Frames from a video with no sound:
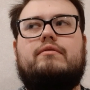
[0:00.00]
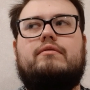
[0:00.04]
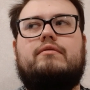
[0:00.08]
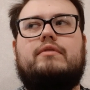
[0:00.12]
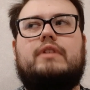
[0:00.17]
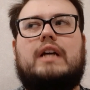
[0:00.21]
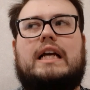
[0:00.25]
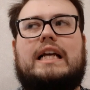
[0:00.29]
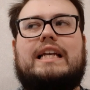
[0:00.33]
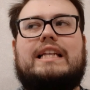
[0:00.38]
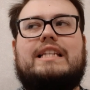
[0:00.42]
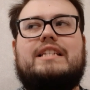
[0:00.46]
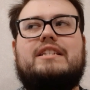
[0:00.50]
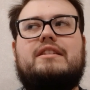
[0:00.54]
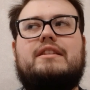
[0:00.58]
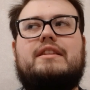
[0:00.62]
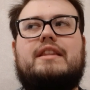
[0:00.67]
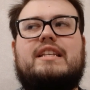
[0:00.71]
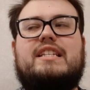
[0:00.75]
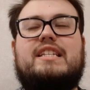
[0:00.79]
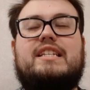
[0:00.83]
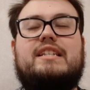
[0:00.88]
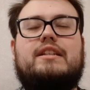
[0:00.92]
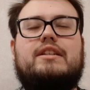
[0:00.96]

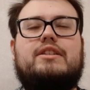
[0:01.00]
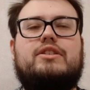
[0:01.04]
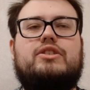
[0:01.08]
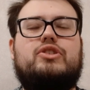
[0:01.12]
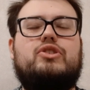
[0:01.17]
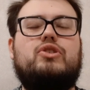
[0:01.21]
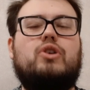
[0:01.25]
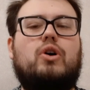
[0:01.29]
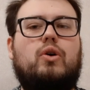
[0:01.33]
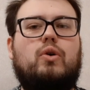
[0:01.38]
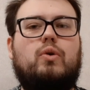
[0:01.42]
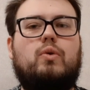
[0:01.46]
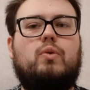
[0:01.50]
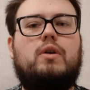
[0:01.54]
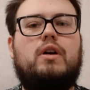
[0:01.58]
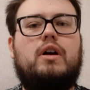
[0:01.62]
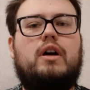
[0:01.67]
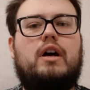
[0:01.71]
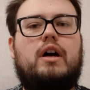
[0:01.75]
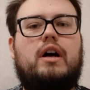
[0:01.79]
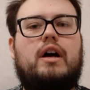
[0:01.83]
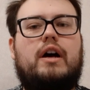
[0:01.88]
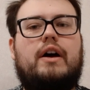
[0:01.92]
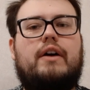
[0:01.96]
they didn't show
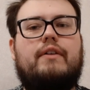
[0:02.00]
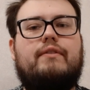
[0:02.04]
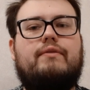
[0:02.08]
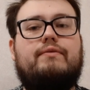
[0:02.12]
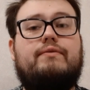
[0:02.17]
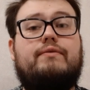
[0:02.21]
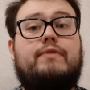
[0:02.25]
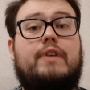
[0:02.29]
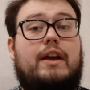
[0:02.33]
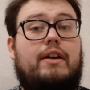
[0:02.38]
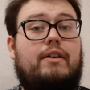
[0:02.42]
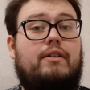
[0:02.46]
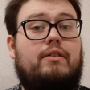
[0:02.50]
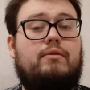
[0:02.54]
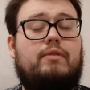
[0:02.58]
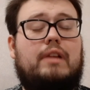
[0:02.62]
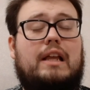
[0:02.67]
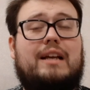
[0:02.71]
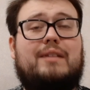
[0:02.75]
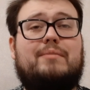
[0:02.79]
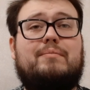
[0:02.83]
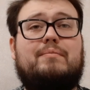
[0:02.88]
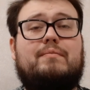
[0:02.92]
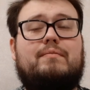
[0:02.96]
their
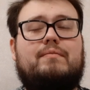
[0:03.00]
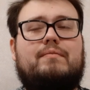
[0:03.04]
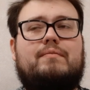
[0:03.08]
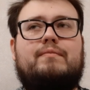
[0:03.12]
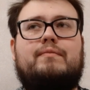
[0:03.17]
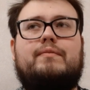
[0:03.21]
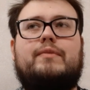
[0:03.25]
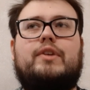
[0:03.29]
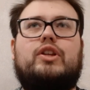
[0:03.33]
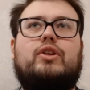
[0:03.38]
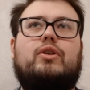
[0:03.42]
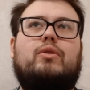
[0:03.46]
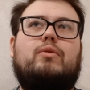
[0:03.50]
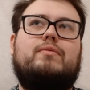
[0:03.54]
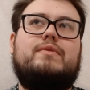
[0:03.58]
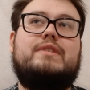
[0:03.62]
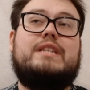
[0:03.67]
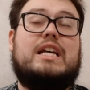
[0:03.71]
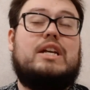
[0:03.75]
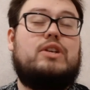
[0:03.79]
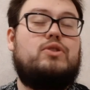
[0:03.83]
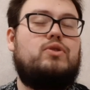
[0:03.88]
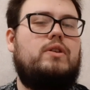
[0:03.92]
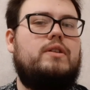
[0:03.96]
like, you know,
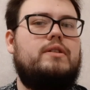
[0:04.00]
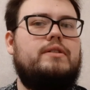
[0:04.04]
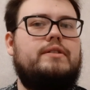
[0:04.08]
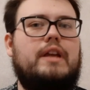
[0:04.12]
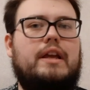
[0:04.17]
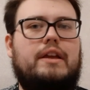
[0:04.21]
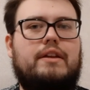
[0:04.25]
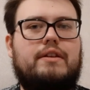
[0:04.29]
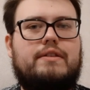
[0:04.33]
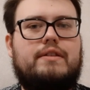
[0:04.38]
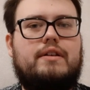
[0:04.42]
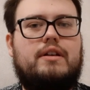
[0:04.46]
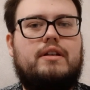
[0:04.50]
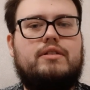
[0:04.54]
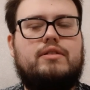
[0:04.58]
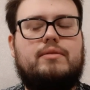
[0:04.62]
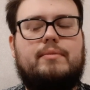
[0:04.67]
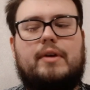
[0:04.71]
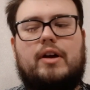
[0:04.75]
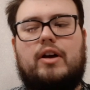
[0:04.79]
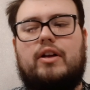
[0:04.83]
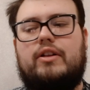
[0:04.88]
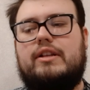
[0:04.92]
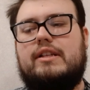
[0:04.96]
sexual strength, to
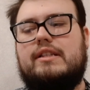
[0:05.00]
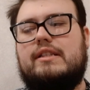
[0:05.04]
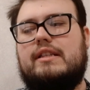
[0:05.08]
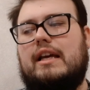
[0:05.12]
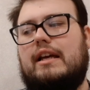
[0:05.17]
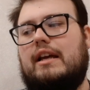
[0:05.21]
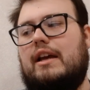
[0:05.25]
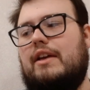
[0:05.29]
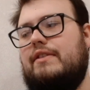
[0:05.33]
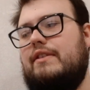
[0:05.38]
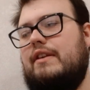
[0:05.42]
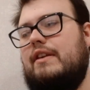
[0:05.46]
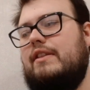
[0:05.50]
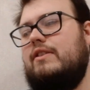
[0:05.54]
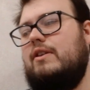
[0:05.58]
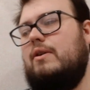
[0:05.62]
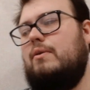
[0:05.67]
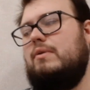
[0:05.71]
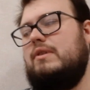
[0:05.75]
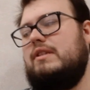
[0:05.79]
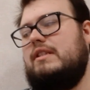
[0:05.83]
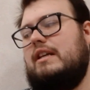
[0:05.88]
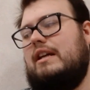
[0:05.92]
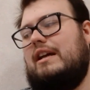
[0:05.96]
be honest. Like I think there
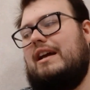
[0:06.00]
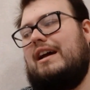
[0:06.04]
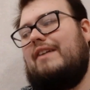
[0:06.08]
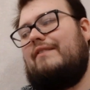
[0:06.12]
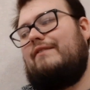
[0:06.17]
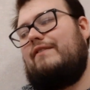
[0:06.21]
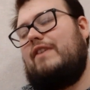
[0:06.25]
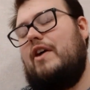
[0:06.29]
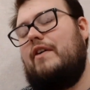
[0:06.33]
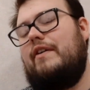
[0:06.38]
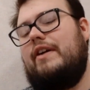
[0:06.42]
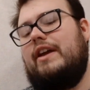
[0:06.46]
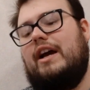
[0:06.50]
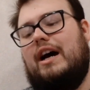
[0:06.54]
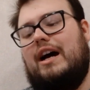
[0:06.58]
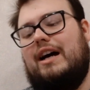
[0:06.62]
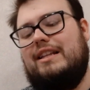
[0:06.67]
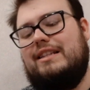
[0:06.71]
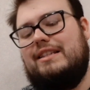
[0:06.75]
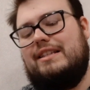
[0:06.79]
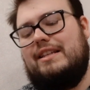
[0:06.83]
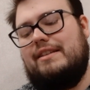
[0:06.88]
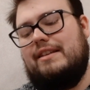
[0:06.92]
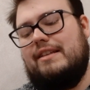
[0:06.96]
was like a very
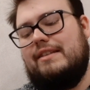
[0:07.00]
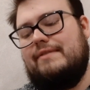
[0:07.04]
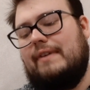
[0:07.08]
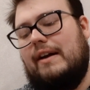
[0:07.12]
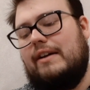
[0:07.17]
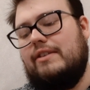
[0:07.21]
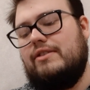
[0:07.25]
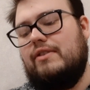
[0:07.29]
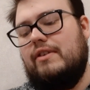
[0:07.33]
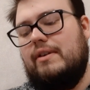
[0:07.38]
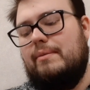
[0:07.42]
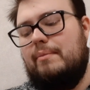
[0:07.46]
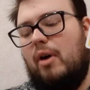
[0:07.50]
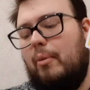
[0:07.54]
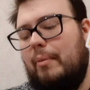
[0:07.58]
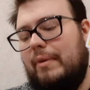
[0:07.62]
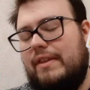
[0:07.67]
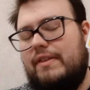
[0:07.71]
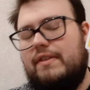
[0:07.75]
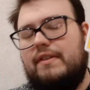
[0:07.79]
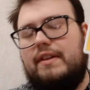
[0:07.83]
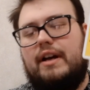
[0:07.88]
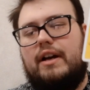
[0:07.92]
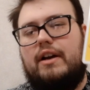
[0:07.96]
unsatisfactory
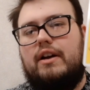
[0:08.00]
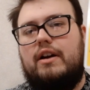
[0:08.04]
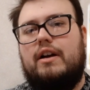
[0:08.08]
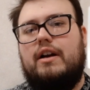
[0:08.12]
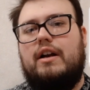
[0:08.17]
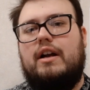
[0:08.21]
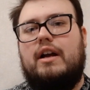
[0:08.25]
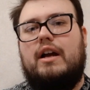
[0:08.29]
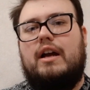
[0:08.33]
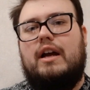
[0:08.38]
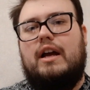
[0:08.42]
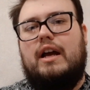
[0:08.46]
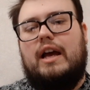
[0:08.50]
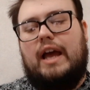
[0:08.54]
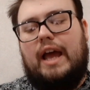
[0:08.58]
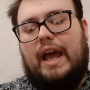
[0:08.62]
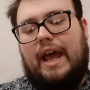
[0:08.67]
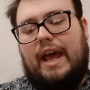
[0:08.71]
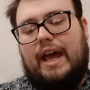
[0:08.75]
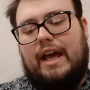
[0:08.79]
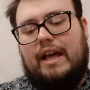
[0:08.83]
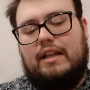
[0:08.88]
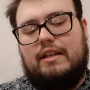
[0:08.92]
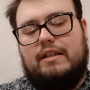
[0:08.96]
moment there,
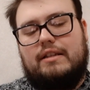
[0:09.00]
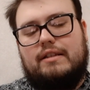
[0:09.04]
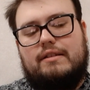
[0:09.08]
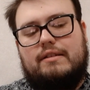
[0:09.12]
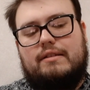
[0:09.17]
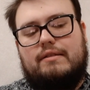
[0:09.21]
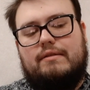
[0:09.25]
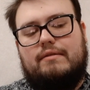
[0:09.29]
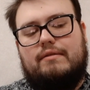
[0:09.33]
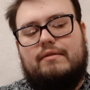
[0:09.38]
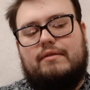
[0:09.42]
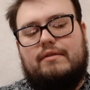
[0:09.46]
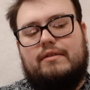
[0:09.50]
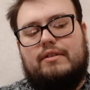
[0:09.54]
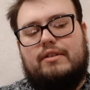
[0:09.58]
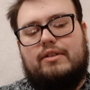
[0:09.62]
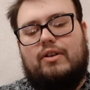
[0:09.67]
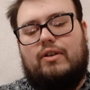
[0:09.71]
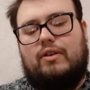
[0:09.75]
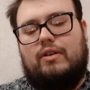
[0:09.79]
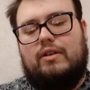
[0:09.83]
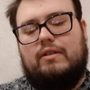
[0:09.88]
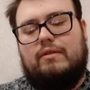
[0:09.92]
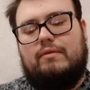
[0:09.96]
and you
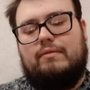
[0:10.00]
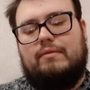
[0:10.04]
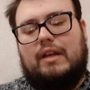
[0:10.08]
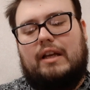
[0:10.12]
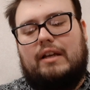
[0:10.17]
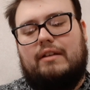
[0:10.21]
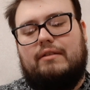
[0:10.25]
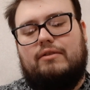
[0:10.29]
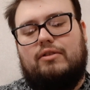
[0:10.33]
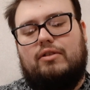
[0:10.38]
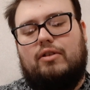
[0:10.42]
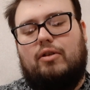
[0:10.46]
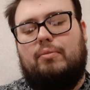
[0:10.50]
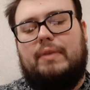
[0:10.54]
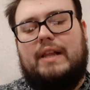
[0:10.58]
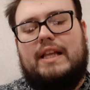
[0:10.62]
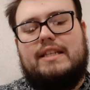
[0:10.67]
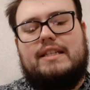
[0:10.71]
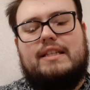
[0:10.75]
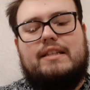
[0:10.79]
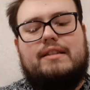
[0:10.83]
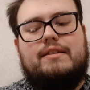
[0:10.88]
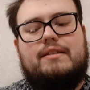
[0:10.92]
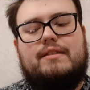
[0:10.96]
know, like
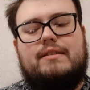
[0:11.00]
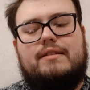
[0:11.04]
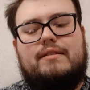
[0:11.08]
nothing